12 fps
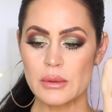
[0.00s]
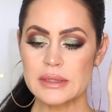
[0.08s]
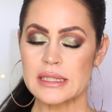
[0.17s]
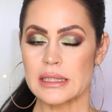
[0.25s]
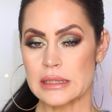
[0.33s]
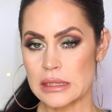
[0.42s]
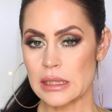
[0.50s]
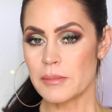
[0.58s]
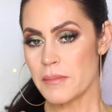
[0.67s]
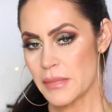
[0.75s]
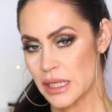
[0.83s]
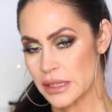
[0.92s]
I would say it's like
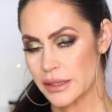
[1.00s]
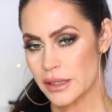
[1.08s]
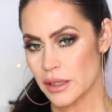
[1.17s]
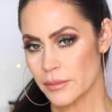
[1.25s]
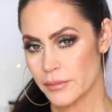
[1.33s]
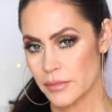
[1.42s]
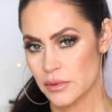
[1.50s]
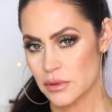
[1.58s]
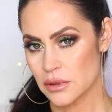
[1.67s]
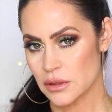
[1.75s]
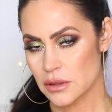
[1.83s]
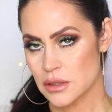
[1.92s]
medium
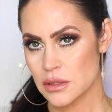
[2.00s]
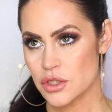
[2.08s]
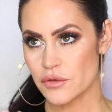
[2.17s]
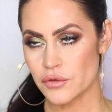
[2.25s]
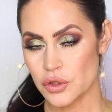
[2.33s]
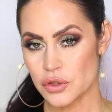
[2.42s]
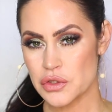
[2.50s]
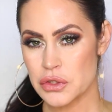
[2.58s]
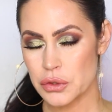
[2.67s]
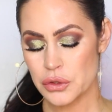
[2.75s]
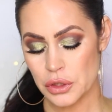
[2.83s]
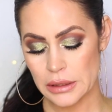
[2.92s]
to full.
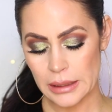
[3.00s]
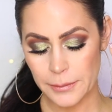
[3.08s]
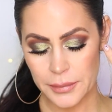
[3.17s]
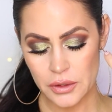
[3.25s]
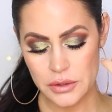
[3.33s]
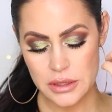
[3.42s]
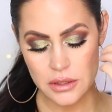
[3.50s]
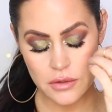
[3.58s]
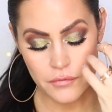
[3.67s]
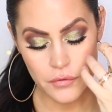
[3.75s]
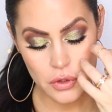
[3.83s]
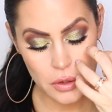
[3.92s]
So you could like build it
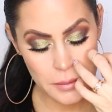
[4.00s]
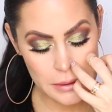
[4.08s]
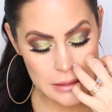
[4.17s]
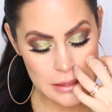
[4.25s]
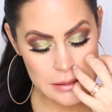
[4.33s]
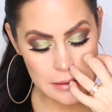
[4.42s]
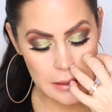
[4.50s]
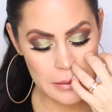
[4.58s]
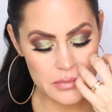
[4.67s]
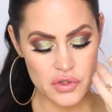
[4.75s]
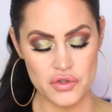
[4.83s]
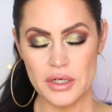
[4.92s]
to full, but it doesn't
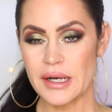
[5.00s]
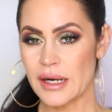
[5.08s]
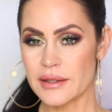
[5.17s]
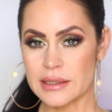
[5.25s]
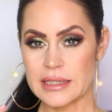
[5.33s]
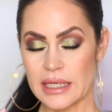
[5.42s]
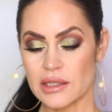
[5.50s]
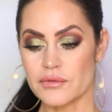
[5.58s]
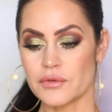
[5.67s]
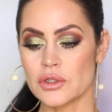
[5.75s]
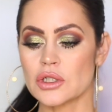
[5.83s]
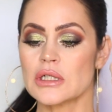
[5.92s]
come straight out of the gate
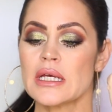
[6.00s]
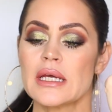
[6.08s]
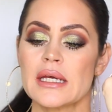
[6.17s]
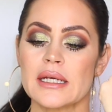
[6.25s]
full.